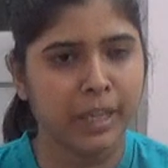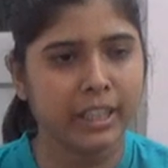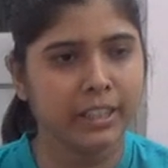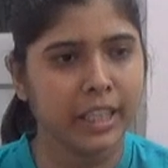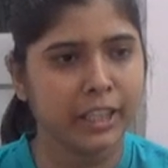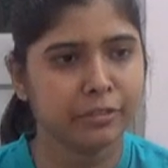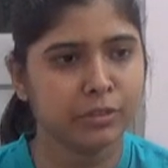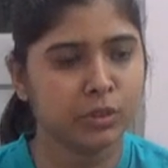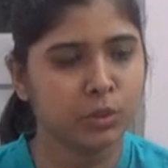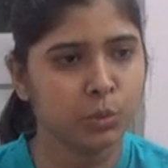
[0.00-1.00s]
plant, they have
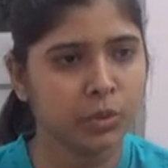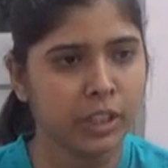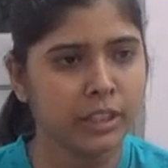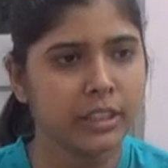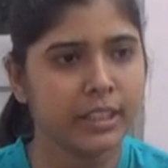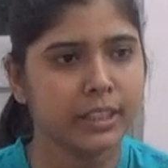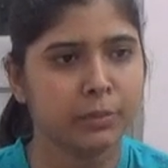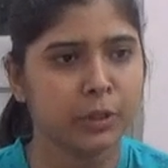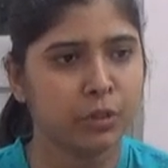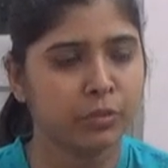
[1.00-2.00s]
two things, that is
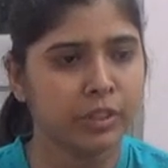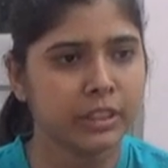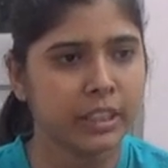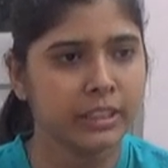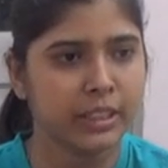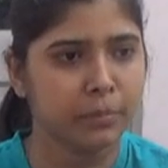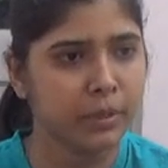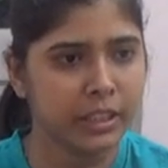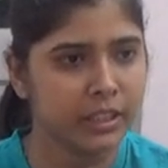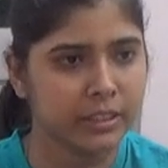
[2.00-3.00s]
mesophyll cells and
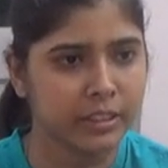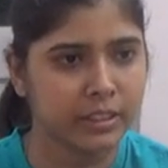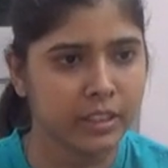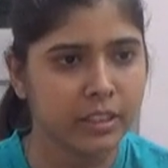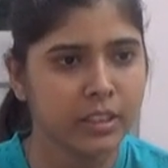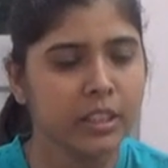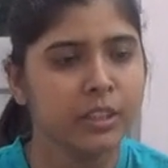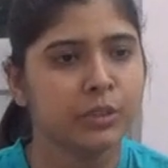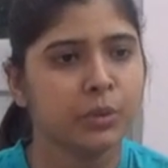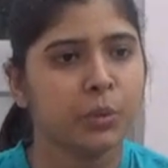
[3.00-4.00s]
bundle seed cell.
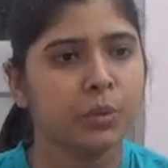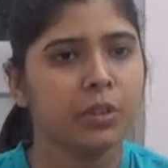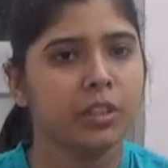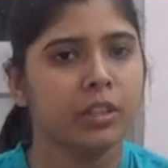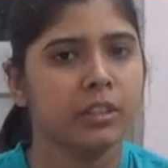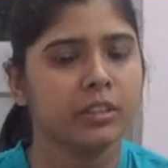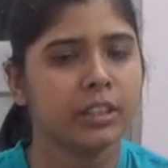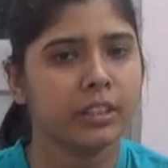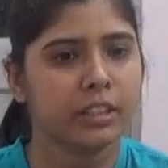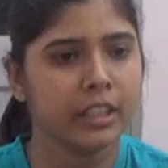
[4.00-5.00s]
So,
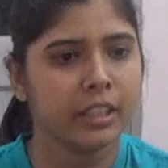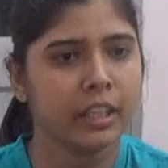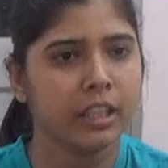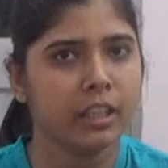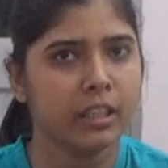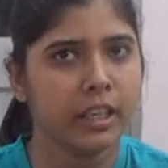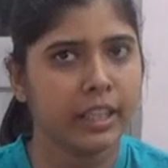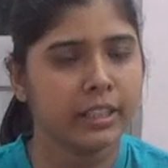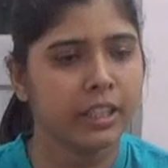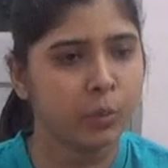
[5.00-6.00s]
sir, they
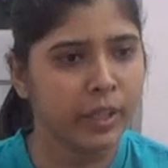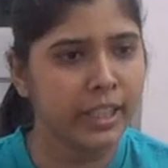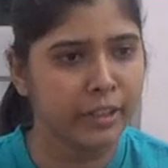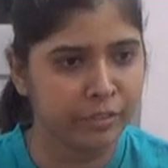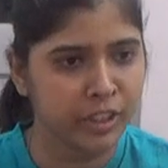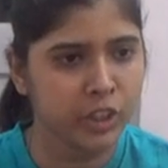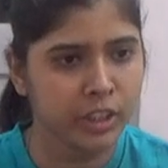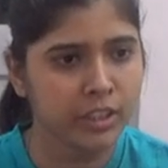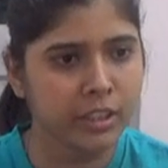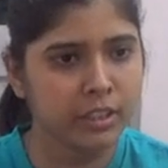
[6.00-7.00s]
are quite
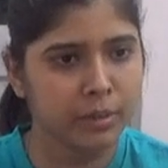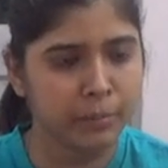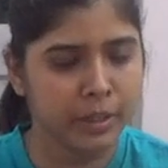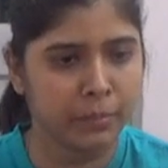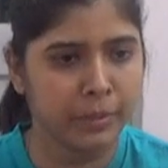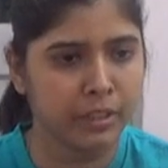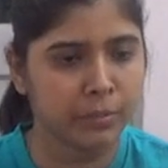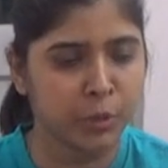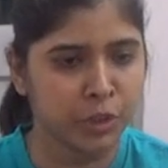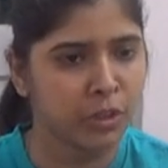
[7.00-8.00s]
efficient in the
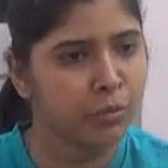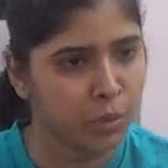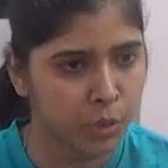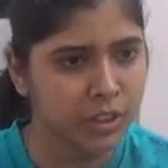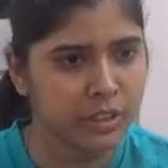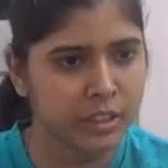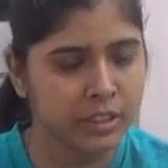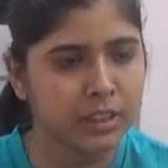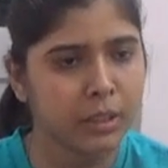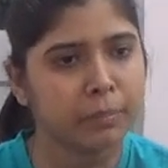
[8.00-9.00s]
process of
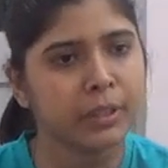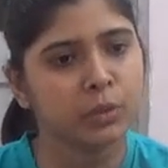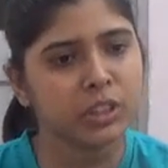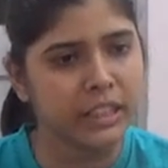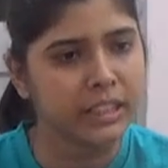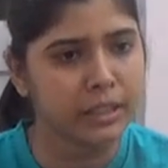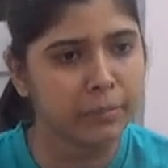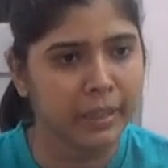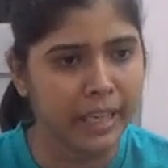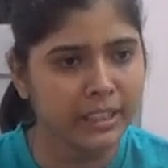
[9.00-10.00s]
photosynthesis compared to
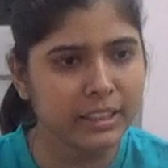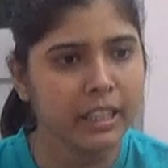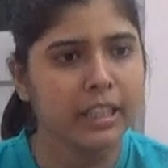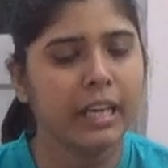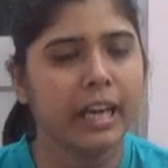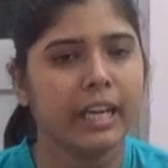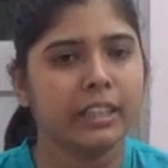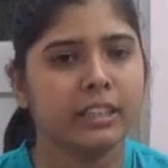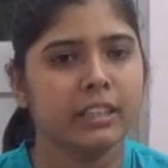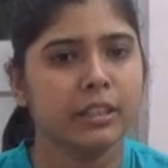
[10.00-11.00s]
C3 plants,
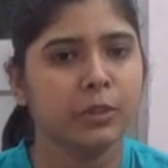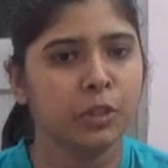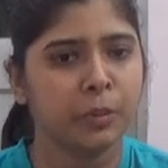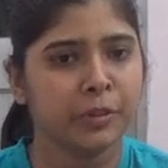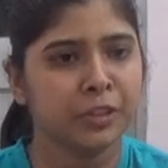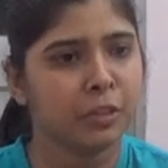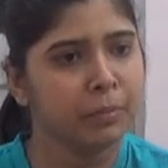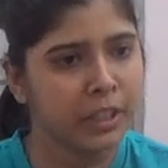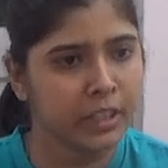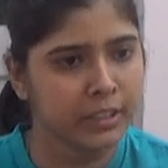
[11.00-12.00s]
and due to the presence of
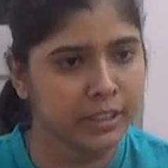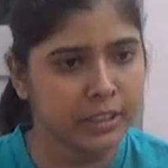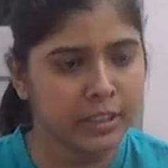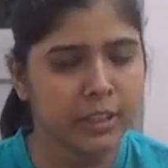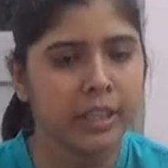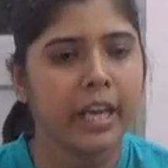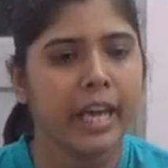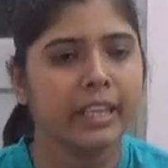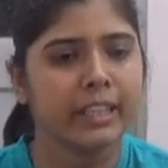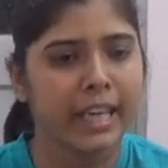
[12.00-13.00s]
bundle seed cell.
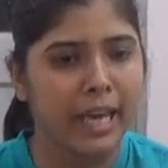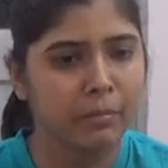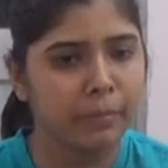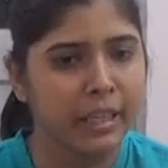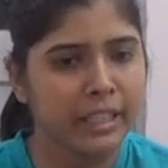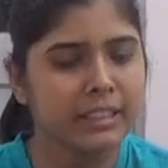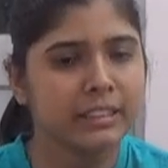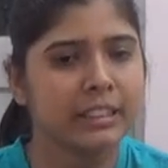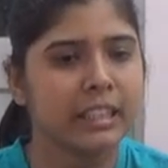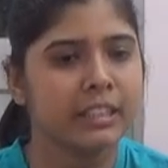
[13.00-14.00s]
And CAM plants,
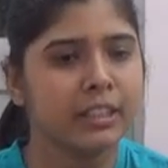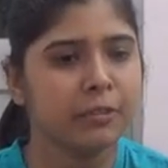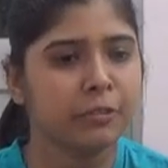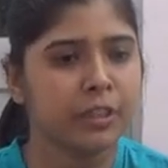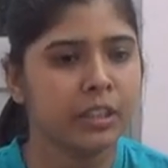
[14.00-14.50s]
they are